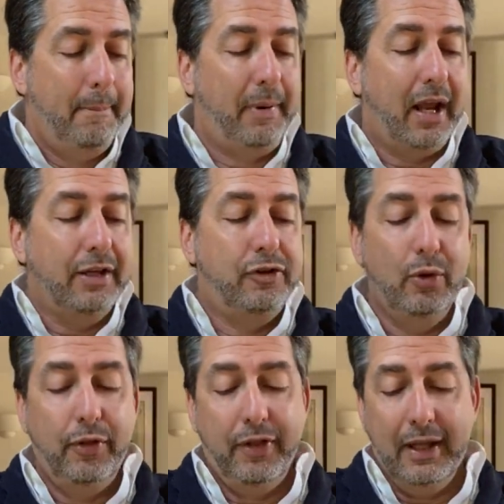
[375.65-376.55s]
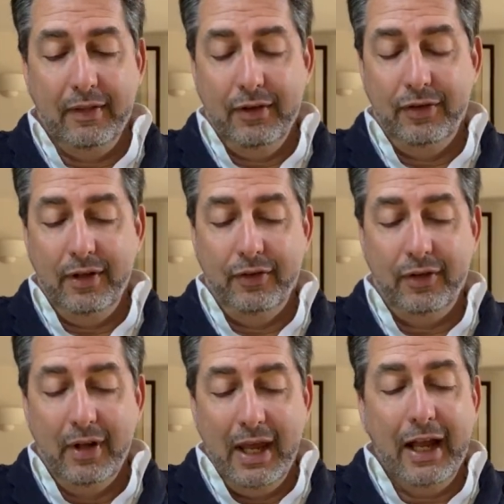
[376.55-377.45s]
But I do think this
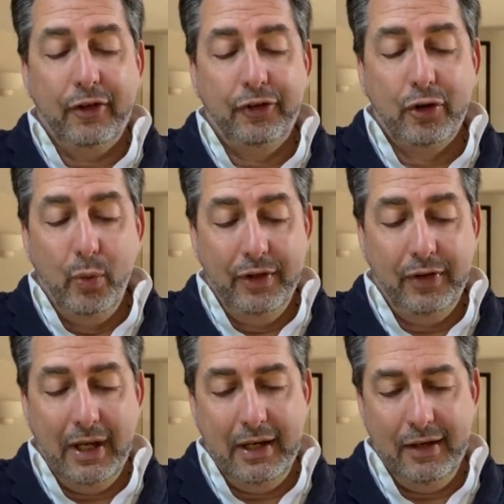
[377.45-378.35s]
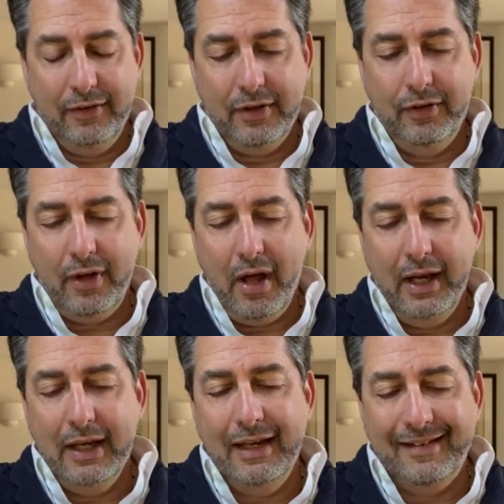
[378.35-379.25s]
is exquisite in its
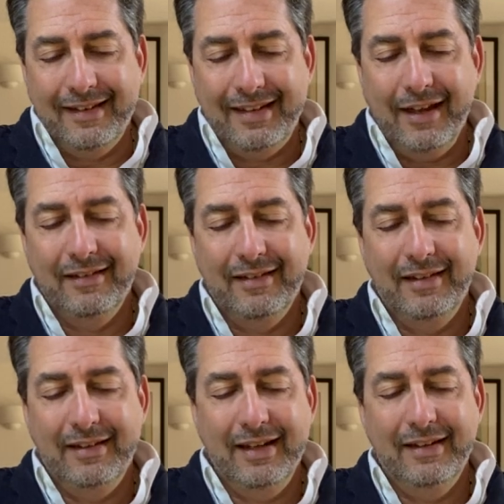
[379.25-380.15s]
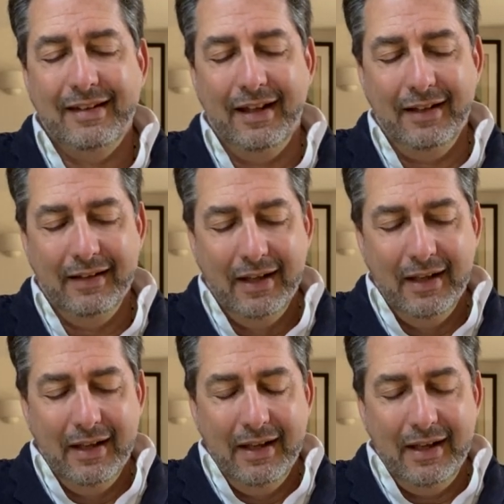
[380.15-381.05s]
design, its attention to detail.
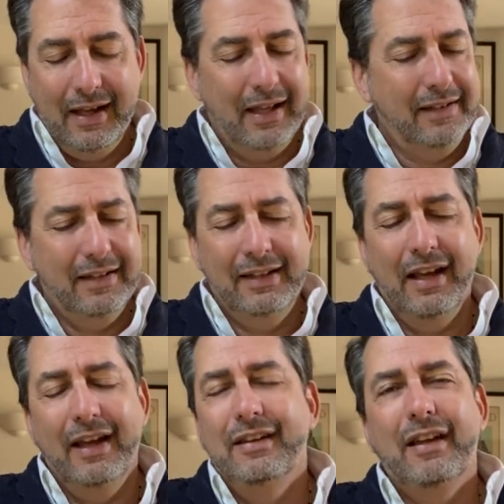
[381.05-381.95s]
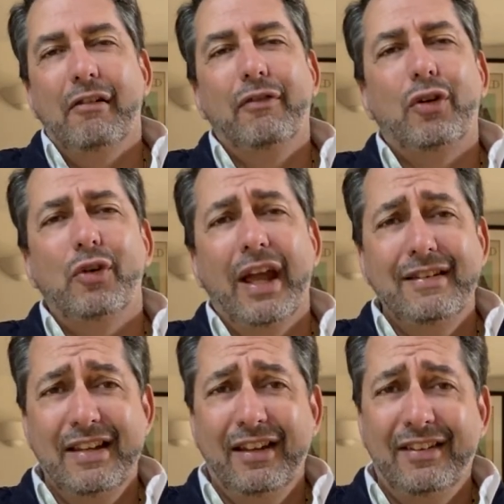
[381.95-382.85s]
The idea of
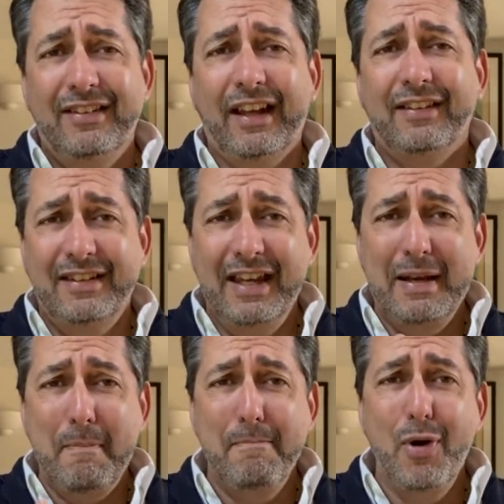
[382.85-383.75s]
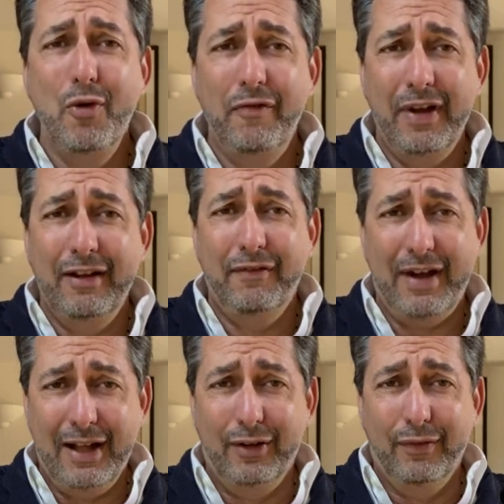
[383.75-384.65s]
creating 16 moving
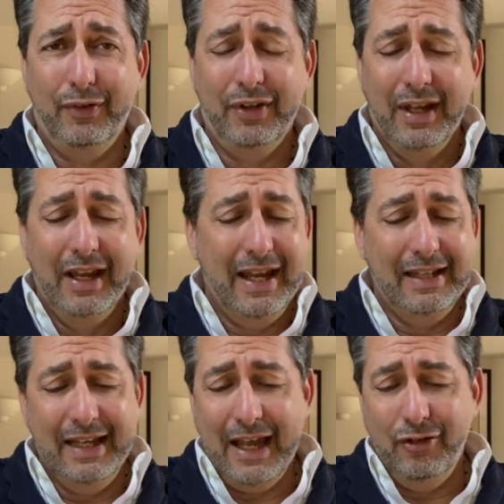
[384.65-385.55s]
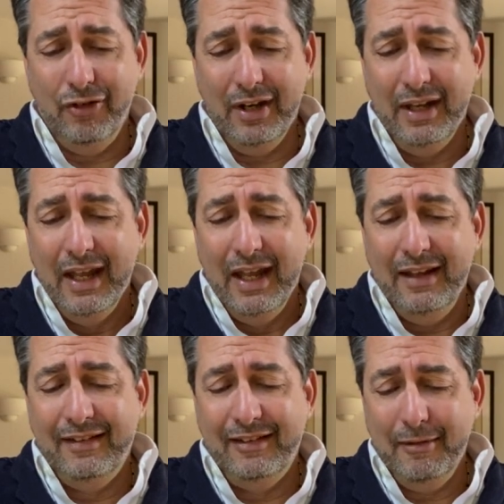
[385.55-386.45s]
valves in the engine
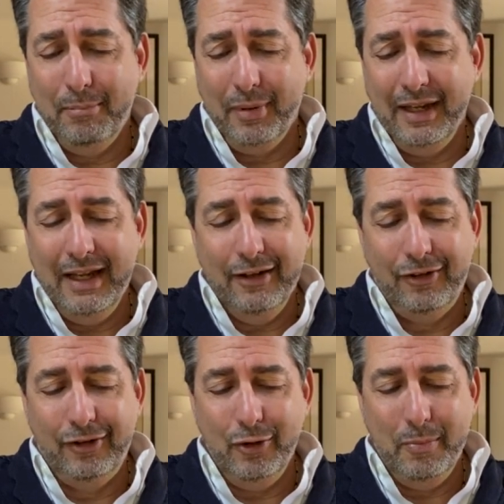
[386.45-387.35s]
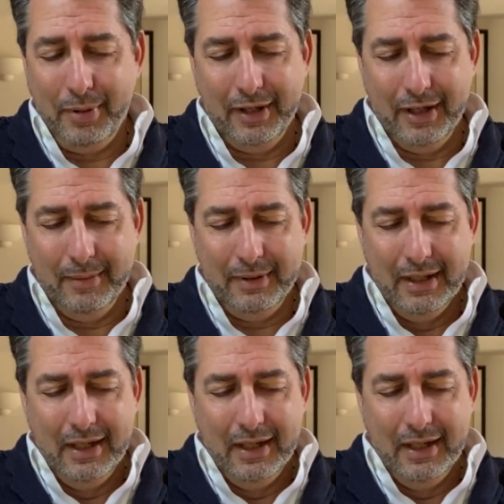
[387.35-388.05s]
is simply superb.